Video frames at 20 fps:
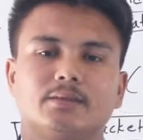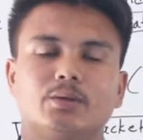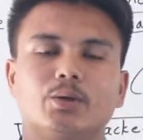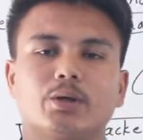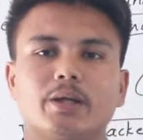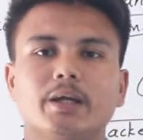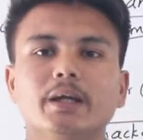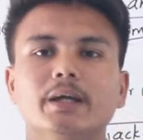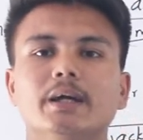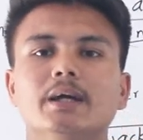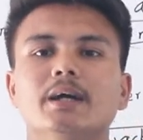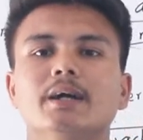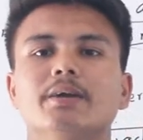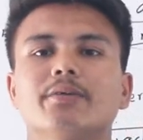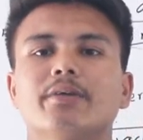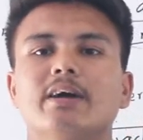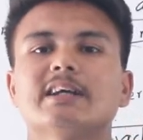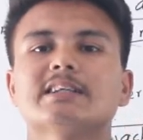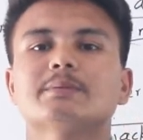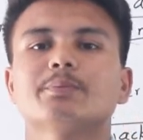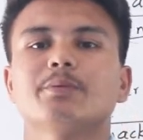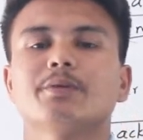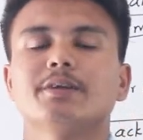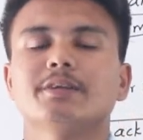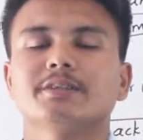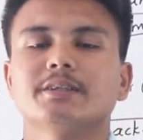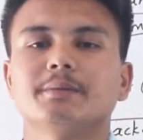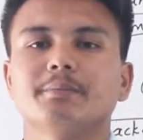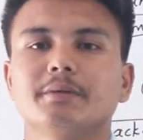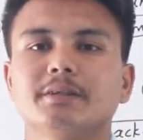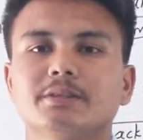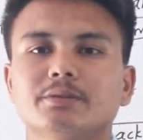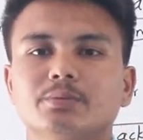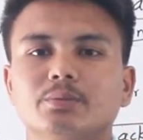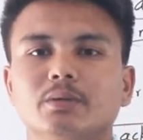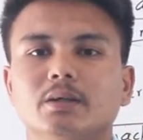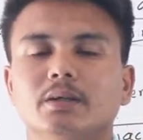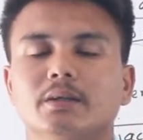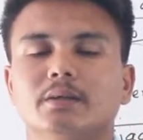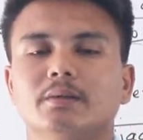Okay, transportation means
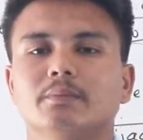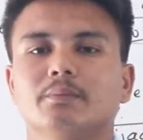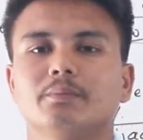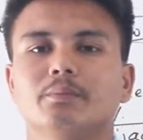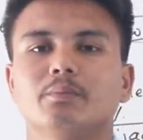what?